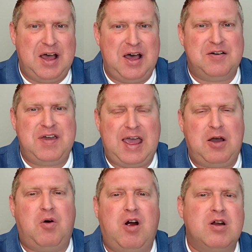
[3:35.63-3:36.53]
of
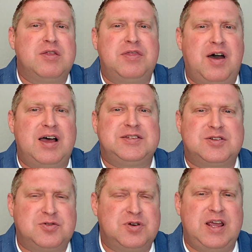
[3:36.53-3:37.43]
how our
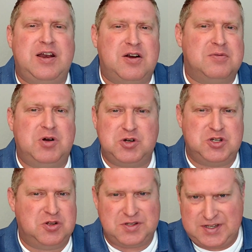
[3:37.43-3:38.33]
thoughts create our
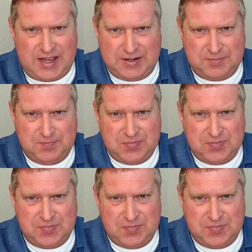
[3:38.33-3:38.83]
emotional state.